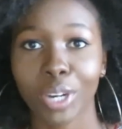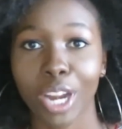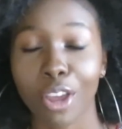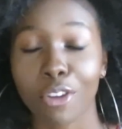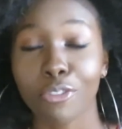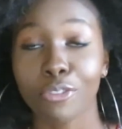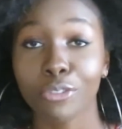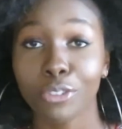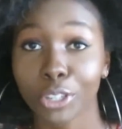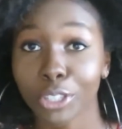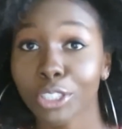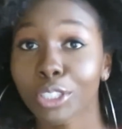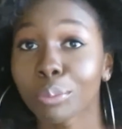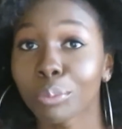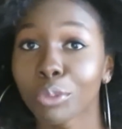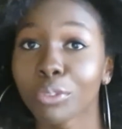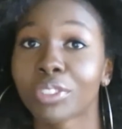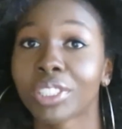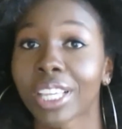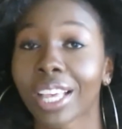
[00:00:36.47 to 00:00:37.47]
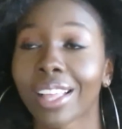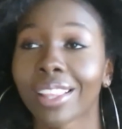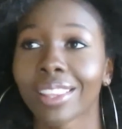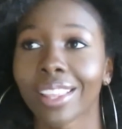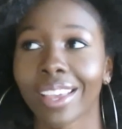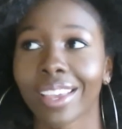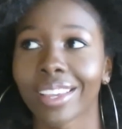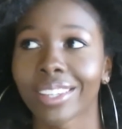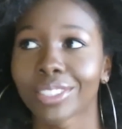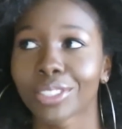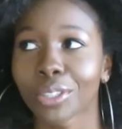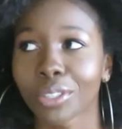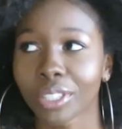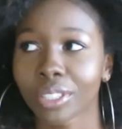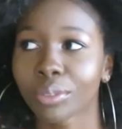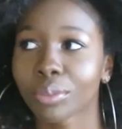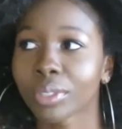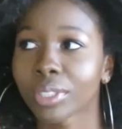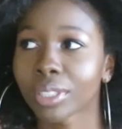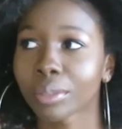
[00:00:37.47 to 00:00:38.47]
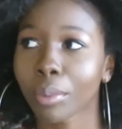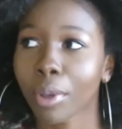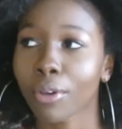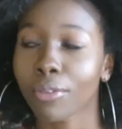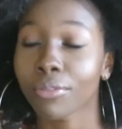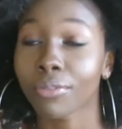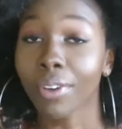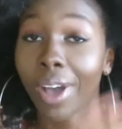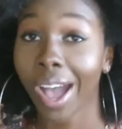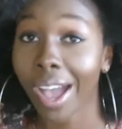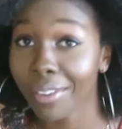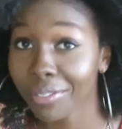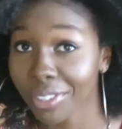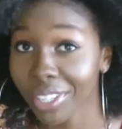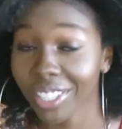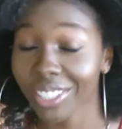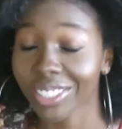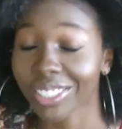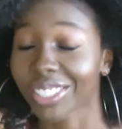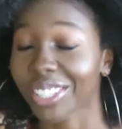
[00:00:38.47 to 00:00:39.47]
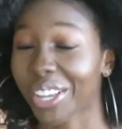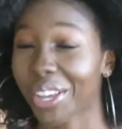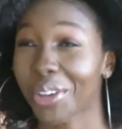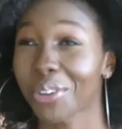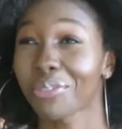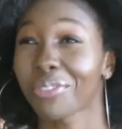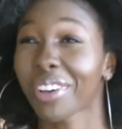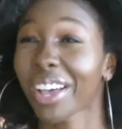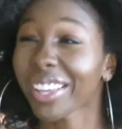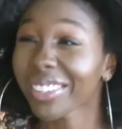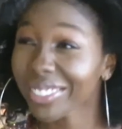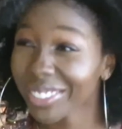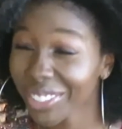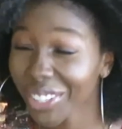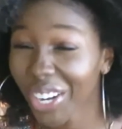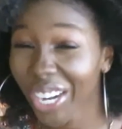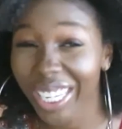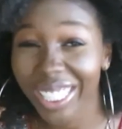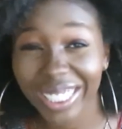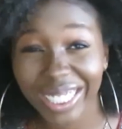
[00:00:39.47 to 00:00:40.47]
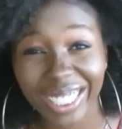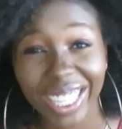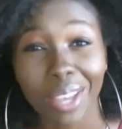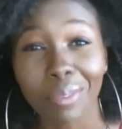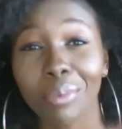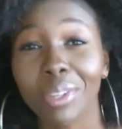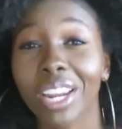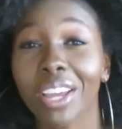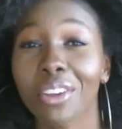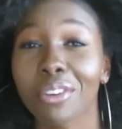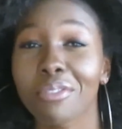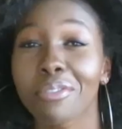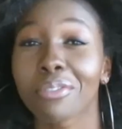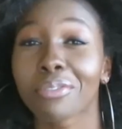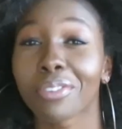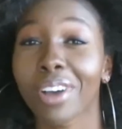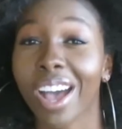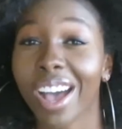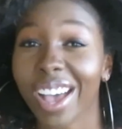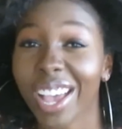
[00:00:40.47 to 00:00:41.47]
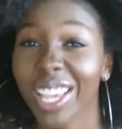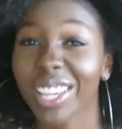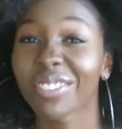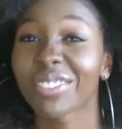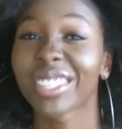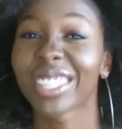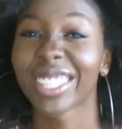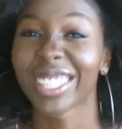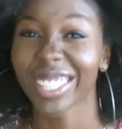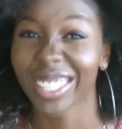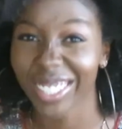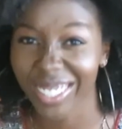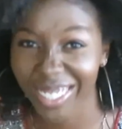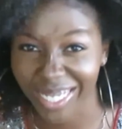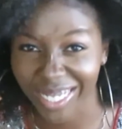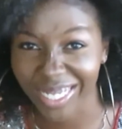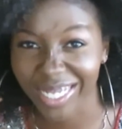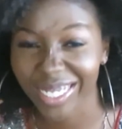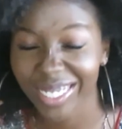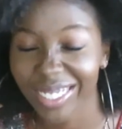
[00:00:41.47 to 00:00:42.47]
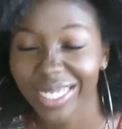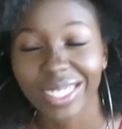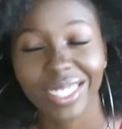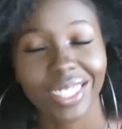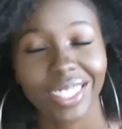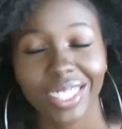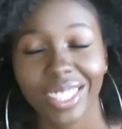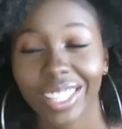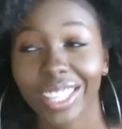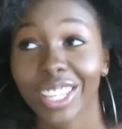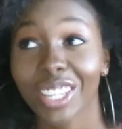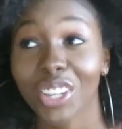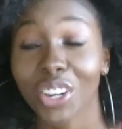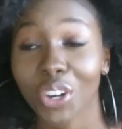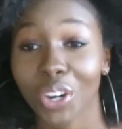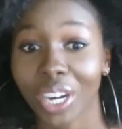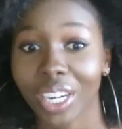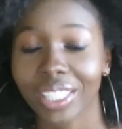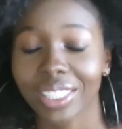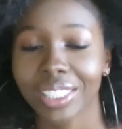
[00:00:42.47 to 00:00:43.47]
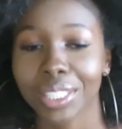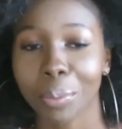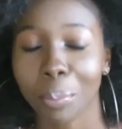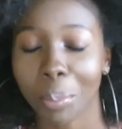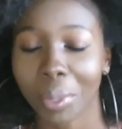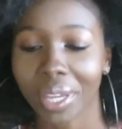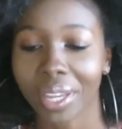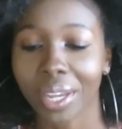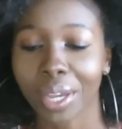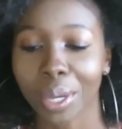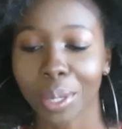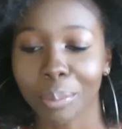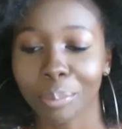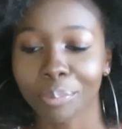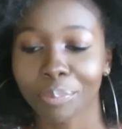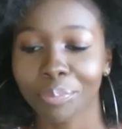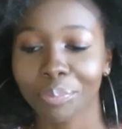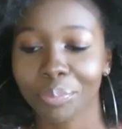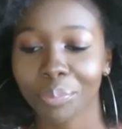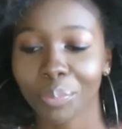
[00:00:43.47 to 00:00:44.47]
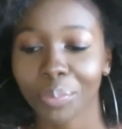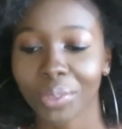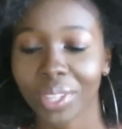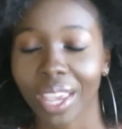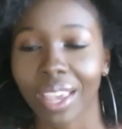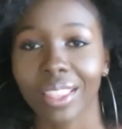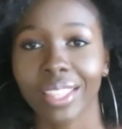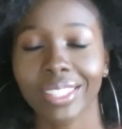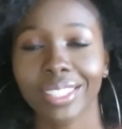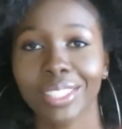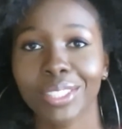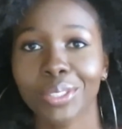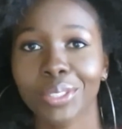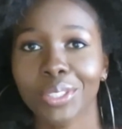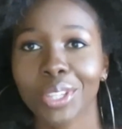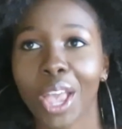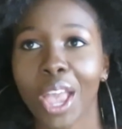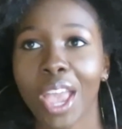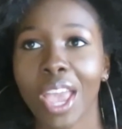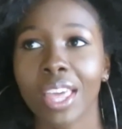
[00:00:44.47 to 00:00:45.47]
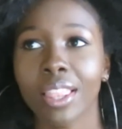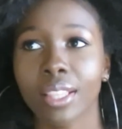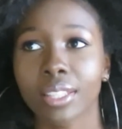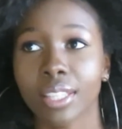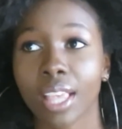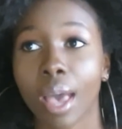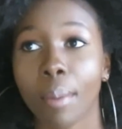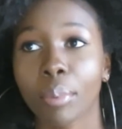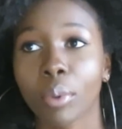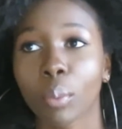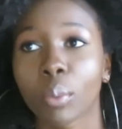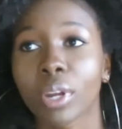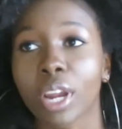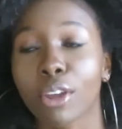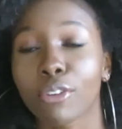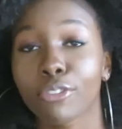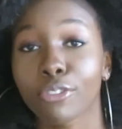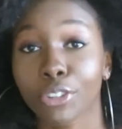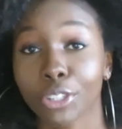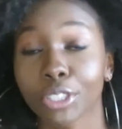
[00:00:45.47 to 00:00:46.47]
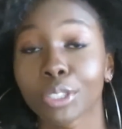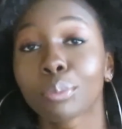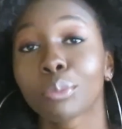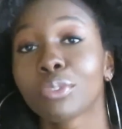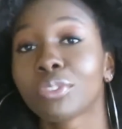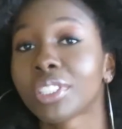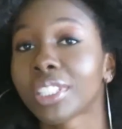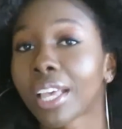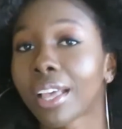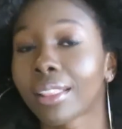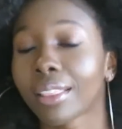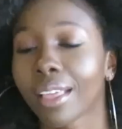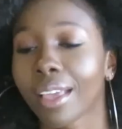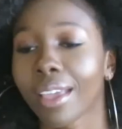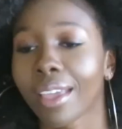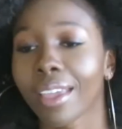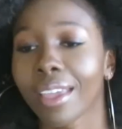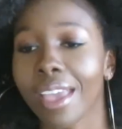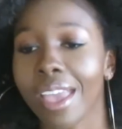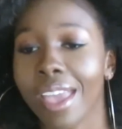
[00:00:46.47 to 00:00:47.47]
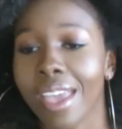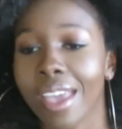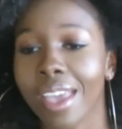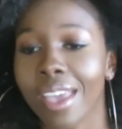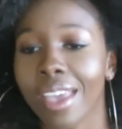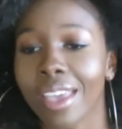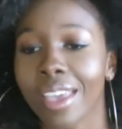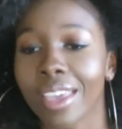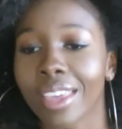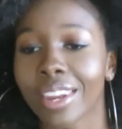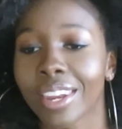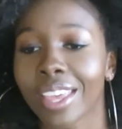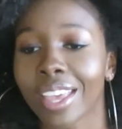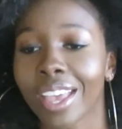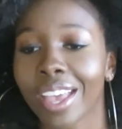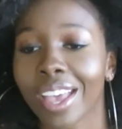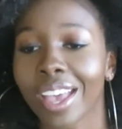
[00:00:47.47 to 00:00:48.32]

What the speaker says: when I first moved to LA, so this was about 5 years ago. It's crazy. I've been out here for 5 years. Crazy. But yeah, this happened when I first moved to LA, and